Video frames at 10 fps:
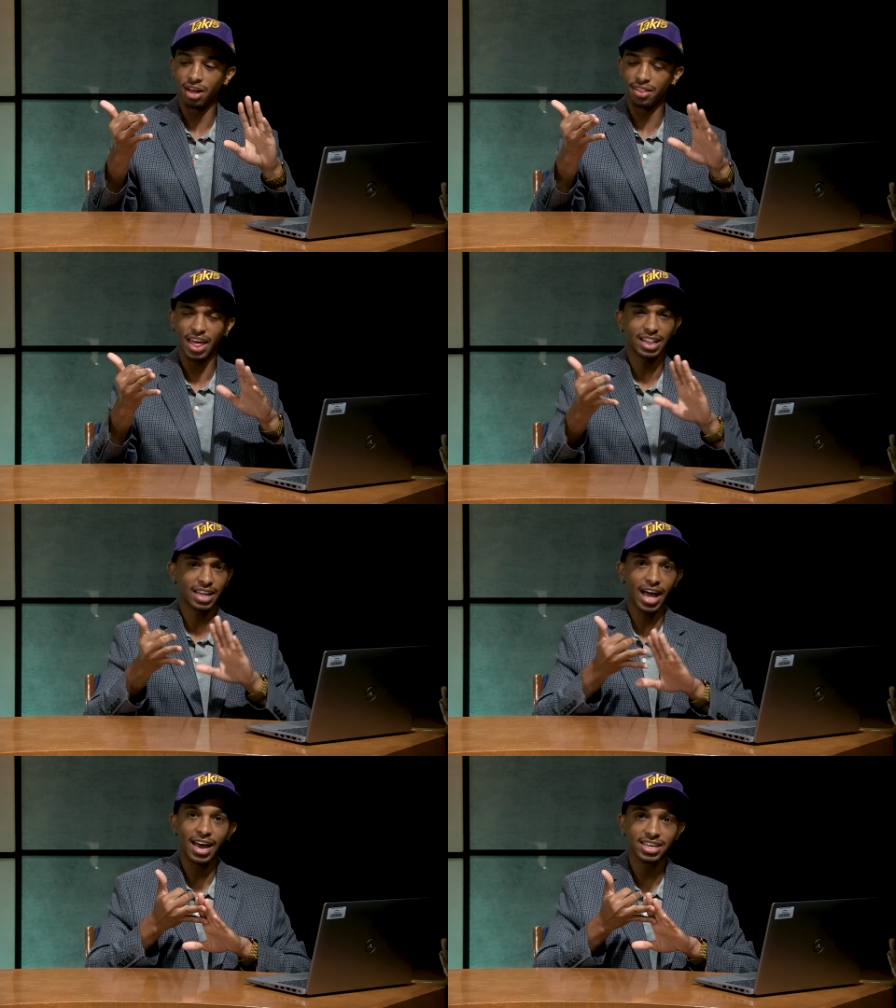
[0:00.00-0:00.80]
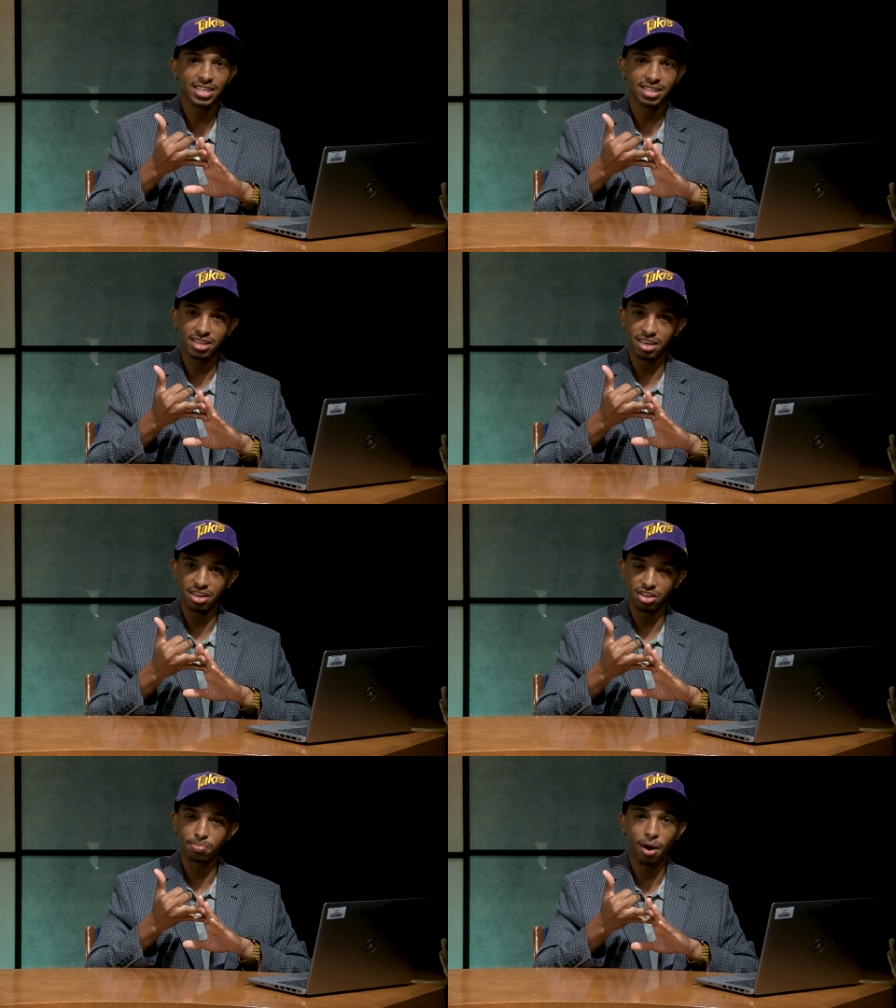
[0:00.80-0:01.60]
uh, they had like ice, the you
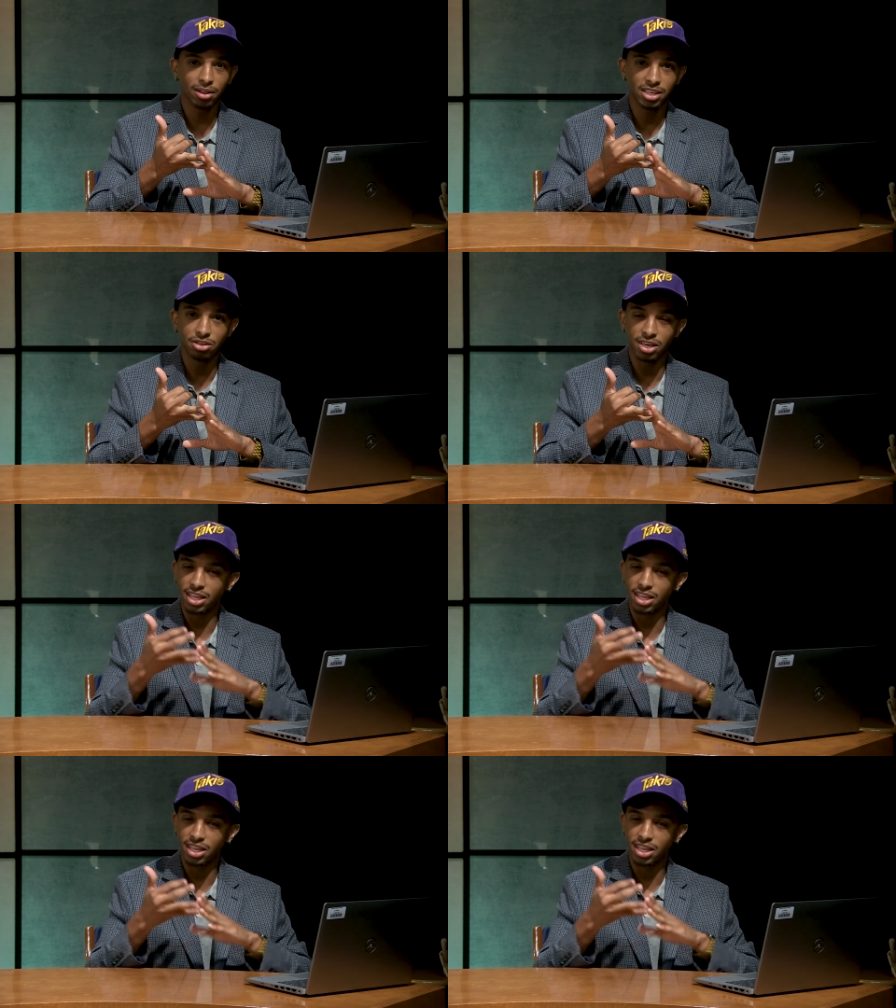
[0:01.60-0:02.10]
know sparkling drinks.